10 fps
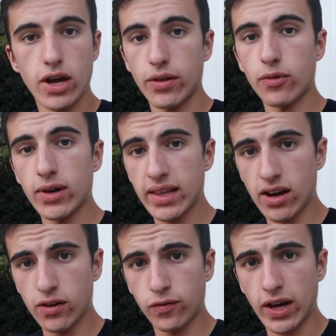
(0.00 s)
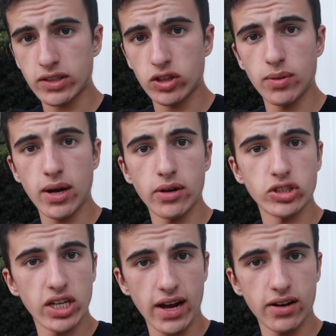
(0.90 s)
Now, the really odd factor about
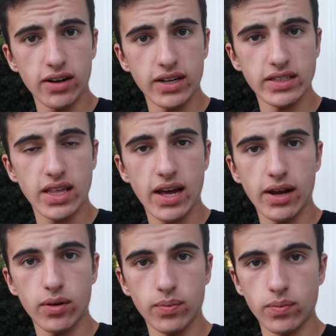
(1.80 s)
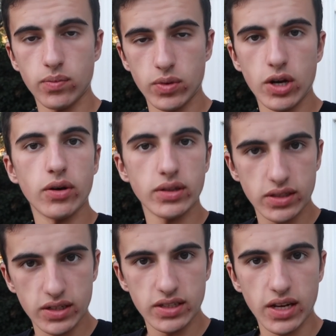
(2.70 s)
Chatot is that, you know,
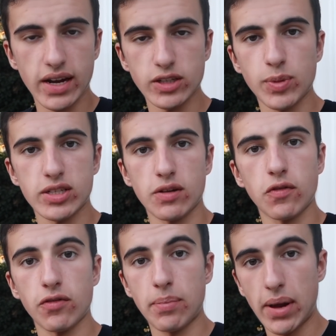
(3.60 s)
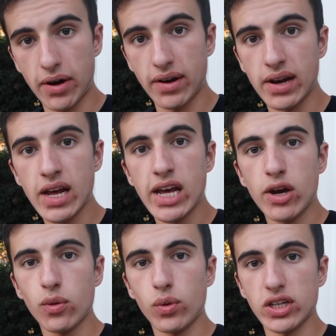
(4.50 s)
its design is based off of a parrot,
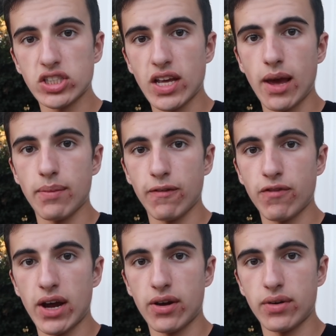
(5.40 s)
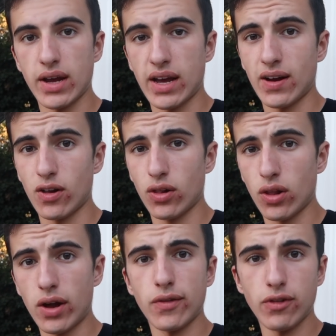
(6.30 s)
which can be found at a
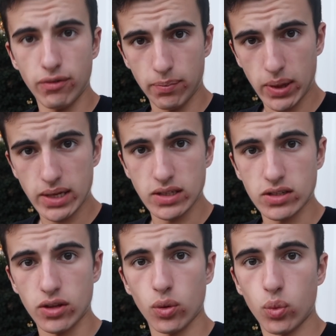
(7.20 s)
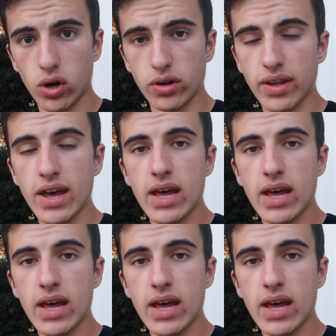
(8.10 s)
lot of different places on the world,